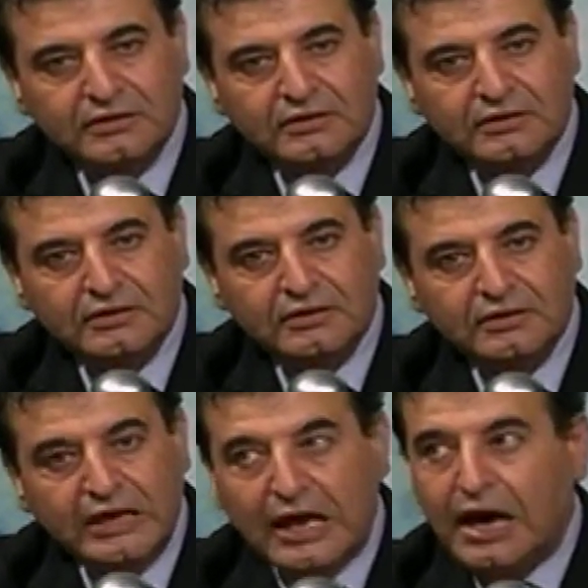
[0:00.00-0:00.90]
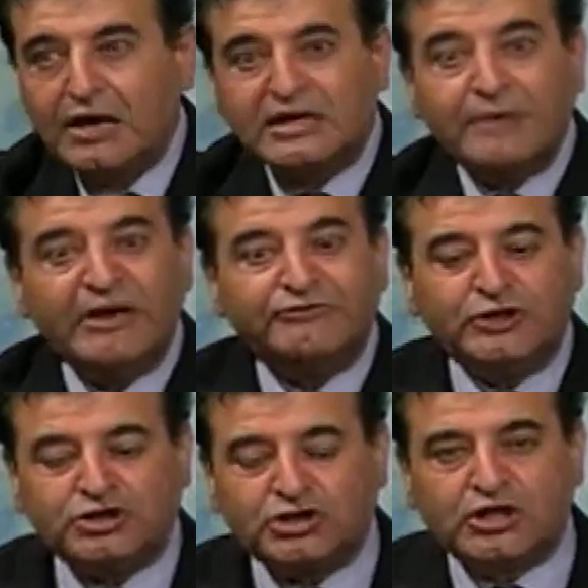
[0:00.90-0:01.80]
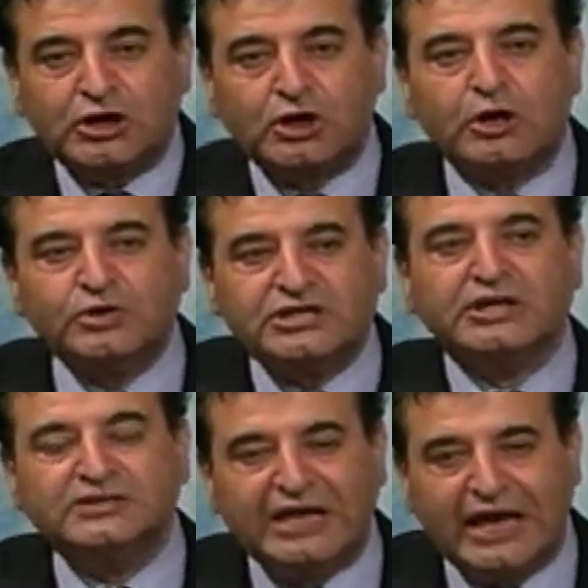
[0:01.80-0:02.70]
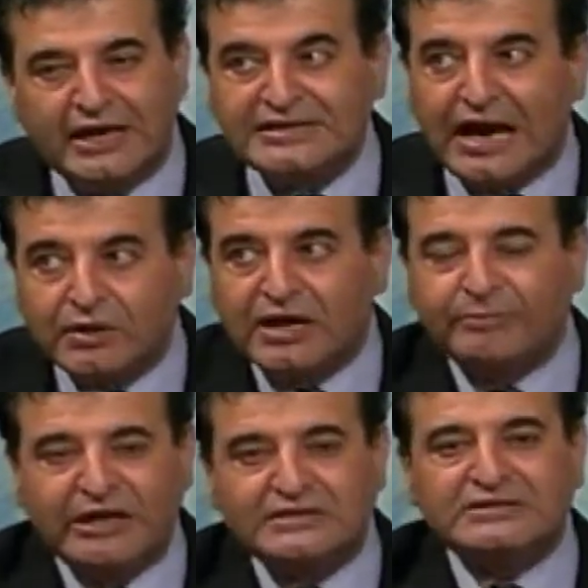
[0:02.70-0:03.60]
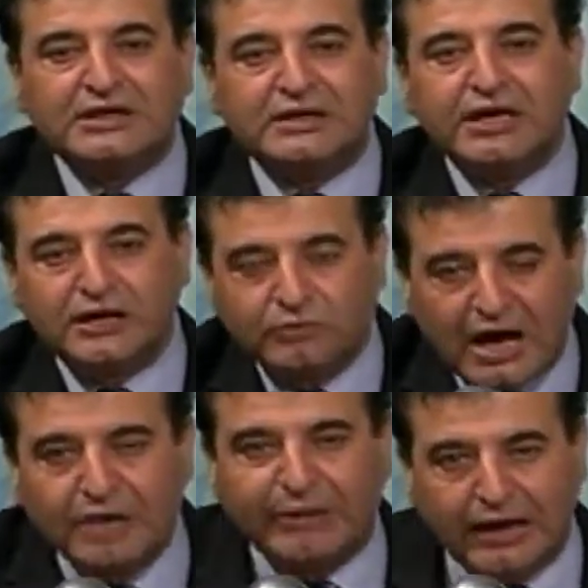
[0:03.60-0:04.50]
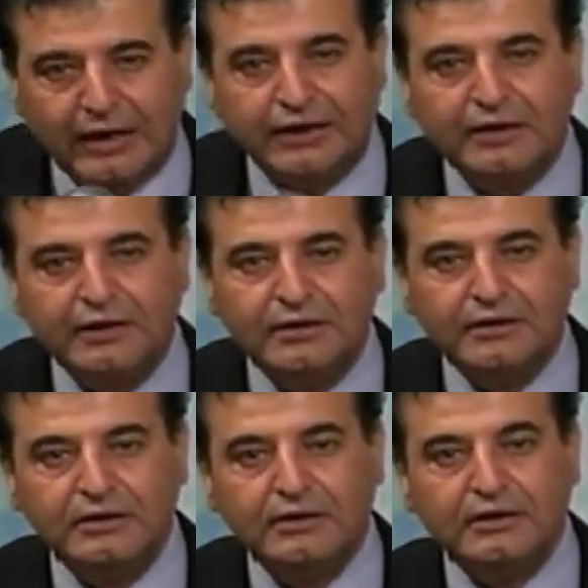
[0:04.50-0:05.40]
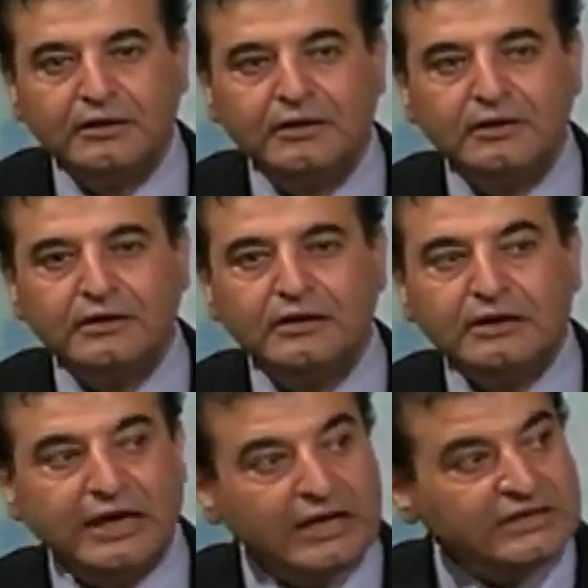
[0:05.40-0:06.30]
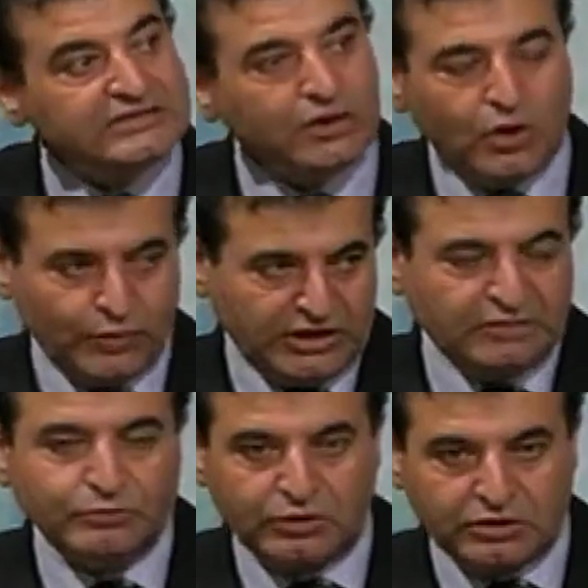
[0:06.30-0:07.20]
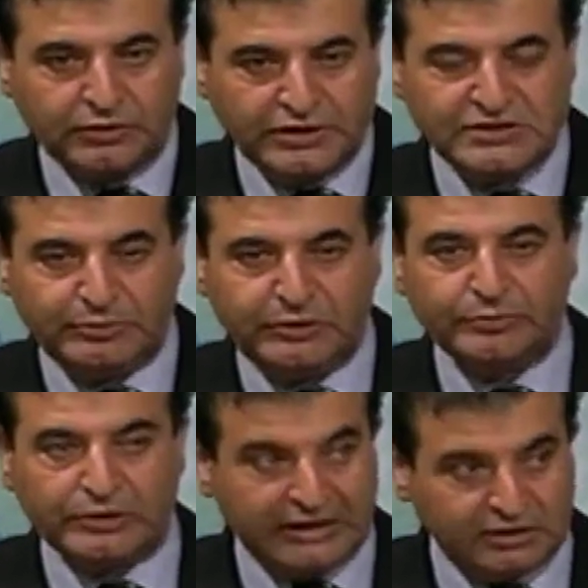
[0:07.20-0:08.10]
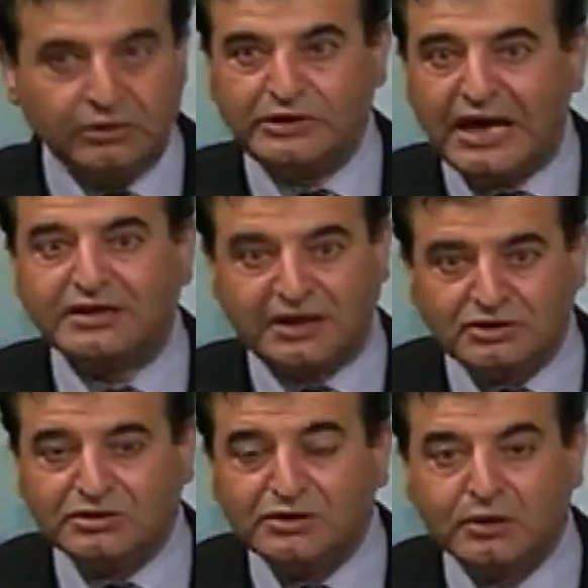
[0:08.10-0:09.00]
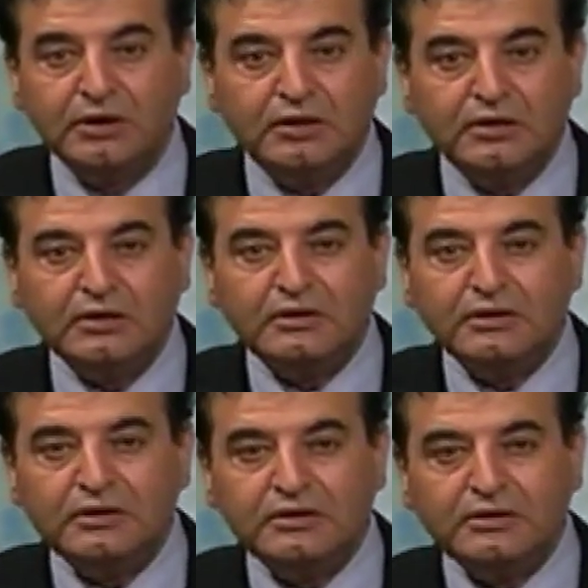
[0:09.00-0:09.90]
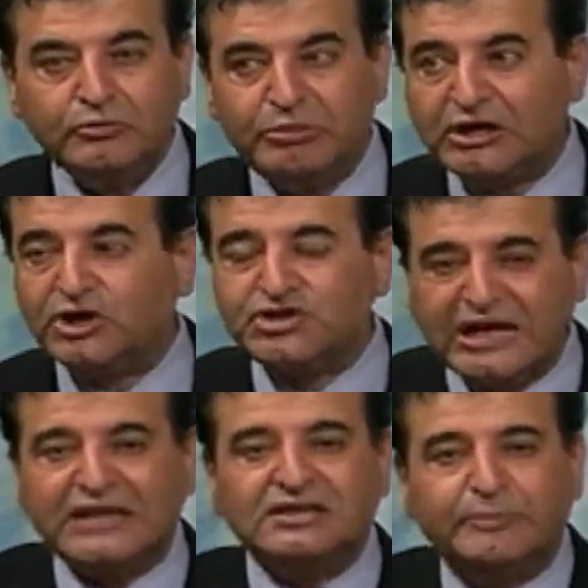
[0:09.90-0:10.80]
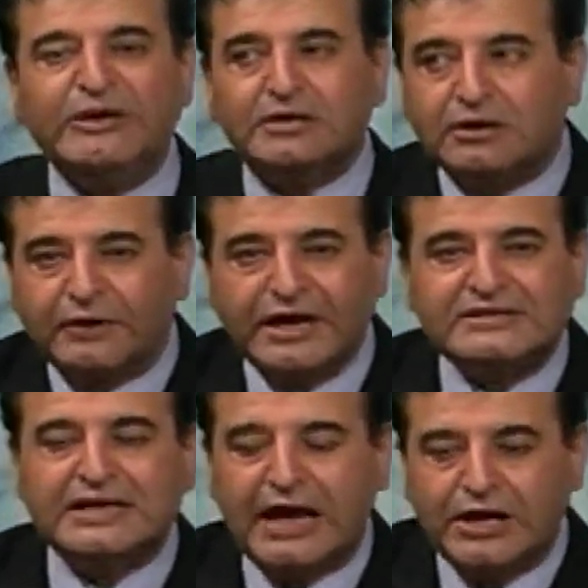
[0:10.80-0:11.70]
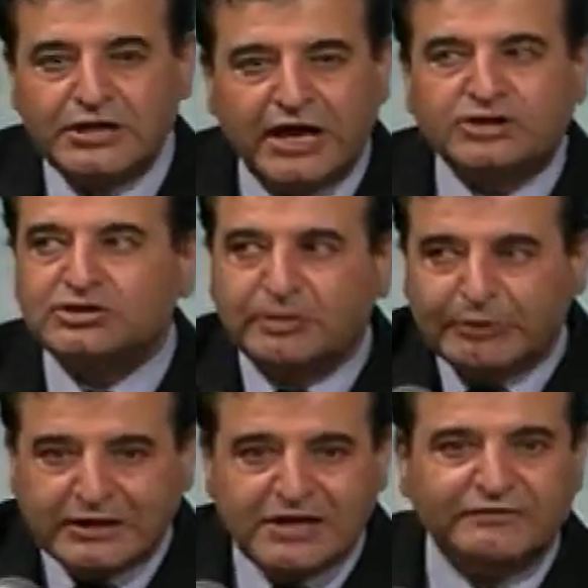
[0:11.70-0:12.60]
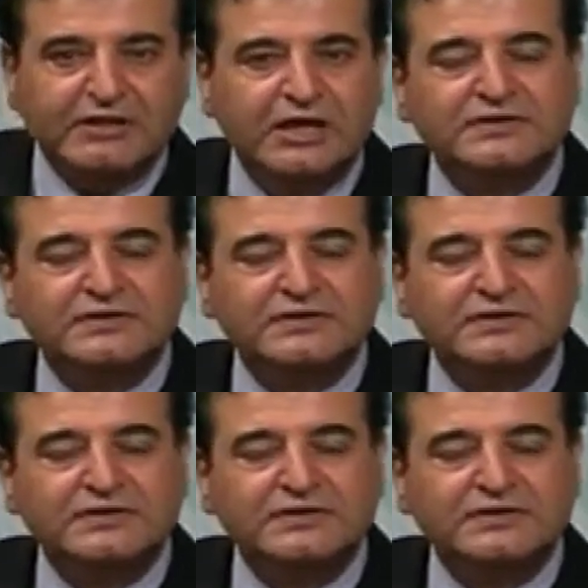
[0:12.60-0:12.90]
How come if this is the closing days, how come he's still a rabbi? And he said, oh, we need more crazy people like you. Yeah, they do. Because you got to be crazy and nuts to believe in this stuff.